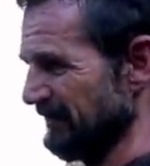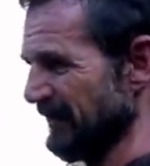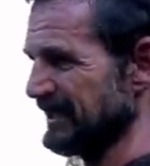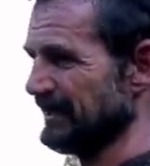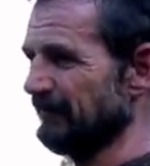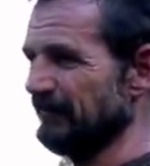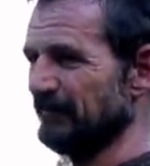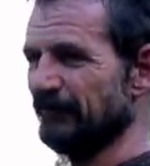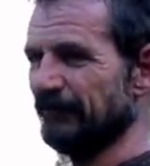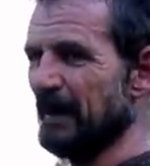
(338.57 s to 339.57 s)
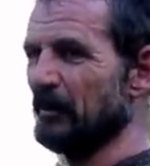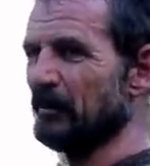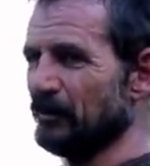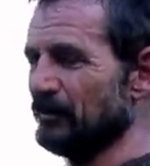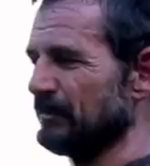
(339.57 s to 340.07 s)
massive
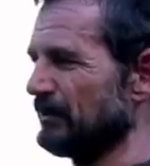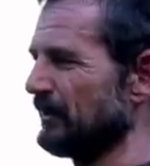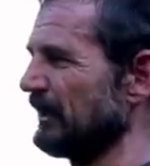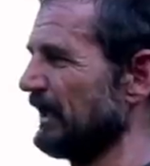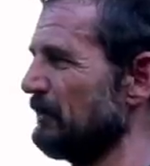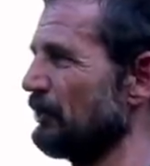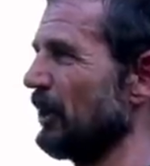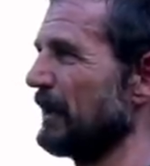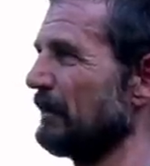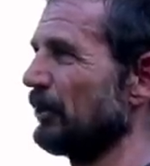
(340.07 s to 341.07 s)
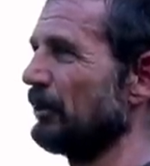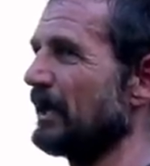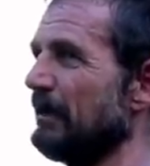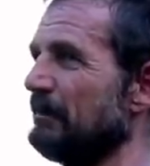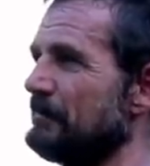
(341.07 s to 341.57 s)
flammable limb-dropping blue
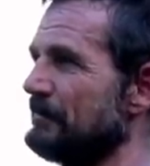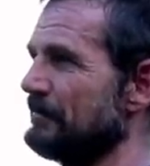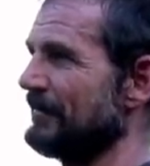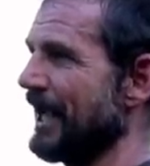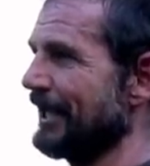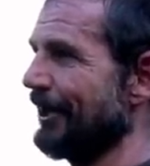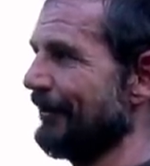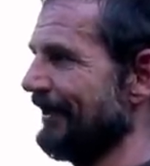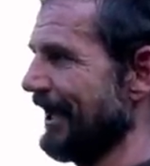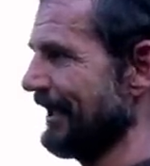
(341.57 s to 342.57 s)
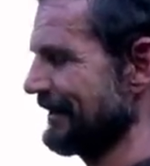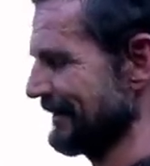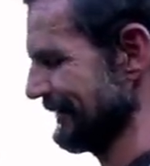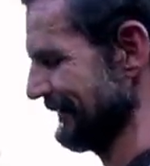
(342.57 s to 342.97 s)
gum hanging over the house.